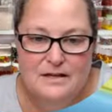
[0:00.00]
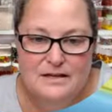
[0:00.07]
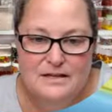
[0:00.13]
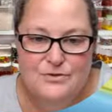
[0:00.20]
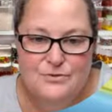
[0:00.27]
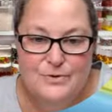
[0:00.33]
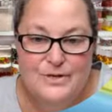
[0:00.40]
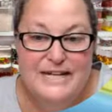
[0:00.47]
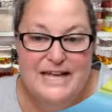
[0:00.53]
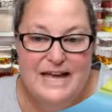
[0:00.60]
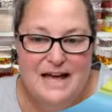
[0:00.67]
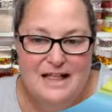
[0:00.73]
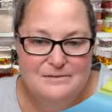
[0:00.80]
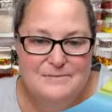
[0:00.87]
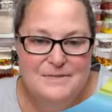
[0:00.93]
3D
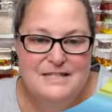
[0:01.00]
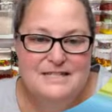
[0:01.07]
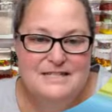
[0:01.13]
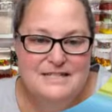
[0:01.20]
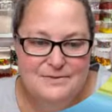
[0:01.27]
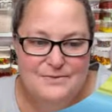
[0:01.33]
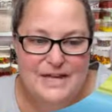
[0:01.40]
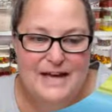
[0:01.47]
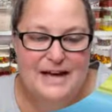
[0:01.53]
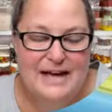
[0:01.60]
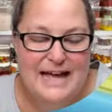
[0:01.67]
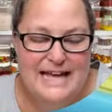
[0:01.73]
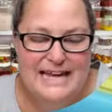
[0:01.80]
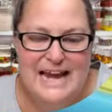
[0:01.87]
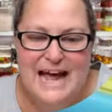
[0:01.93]
elements. Yeah.
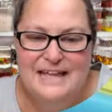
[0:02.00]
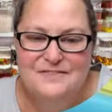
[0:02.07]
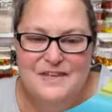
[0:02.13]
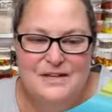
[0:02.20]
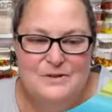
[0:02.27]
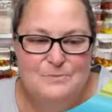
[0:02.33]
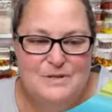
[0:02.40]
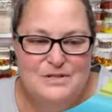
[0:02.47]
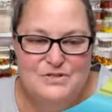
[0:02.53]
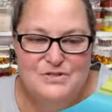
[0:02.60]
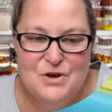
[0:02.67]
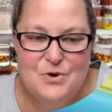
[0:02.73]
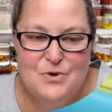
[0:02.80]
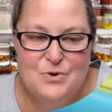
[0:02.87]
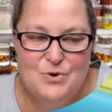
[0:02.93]
And I think it'd be
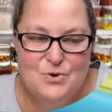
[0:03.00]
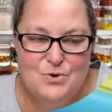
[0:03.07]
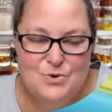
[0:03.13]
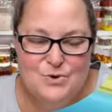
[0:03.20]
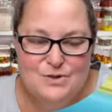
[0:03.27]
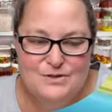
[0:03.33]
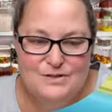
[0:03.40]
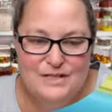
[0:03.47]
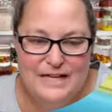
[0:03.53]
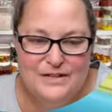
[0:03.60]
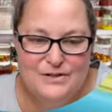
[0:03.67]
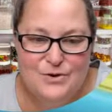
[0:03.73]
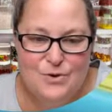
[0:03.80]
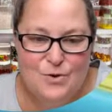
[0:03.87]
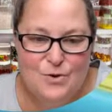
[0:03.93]
so cool, like
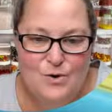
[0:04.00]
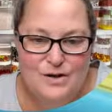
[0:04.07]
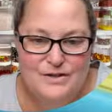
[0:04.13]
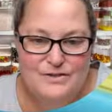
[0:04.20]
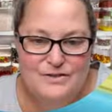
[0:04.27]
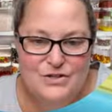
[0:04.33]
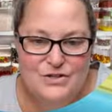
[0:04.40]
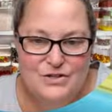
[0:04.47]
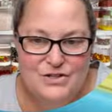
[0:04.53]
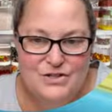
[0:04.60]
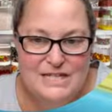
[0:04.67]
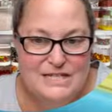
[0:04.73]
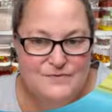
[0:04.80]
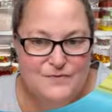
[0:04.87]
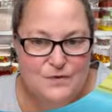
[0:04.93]
on the
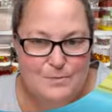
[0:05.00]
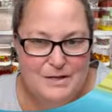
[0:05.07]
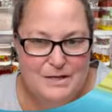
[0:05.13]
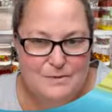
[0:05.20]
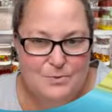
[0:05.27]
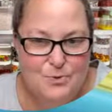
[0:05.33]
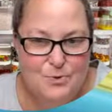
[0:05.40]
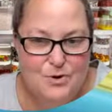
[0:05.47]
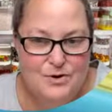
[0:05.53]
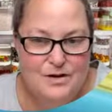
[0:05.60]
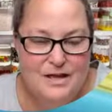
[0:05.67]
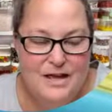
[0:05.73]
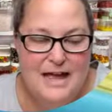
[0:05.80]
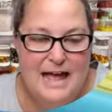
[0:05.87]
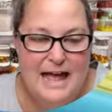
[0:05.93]
cookies for beadboard
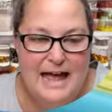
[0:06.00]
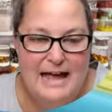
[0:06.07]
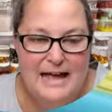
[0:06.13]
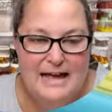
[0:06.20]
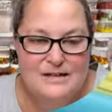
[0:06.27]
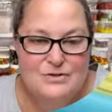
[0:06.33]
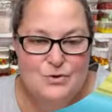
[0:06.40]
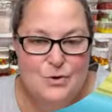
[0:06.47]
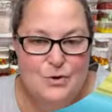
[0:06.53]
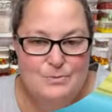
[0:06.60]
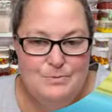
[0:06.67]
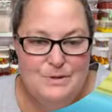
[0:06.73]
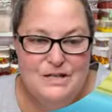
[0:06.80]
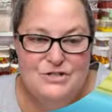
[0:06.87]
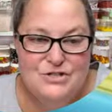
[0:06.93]
and on
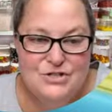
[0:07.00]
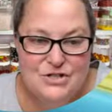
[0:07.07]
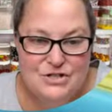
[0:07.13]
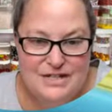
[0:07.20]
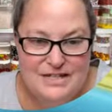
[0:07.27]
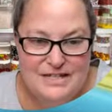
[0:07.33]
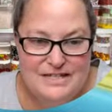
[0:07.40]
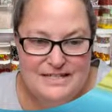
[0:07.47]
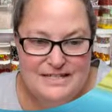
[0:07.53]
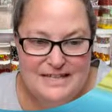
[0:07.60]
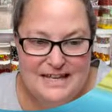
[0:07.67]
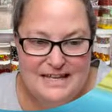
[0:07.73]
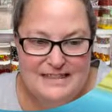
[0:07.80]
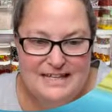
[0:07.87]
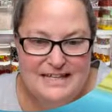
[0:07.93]
beach cookies.
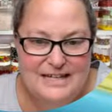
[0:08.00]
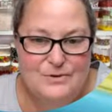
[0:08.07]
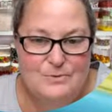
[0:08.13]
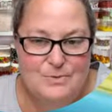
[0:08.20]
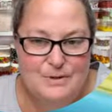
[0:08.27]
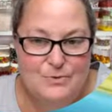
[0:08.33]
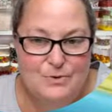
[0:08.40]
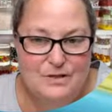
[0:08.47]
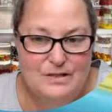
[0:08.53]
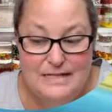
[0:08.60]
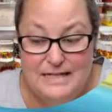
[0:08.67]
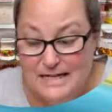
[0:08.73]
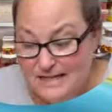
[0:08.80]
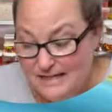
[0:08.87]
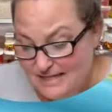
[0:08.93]
I think it would be really
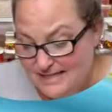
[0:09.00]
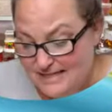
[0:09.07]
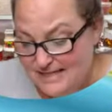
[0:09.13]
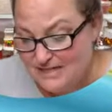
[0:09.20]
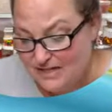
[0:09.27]
neat because it's going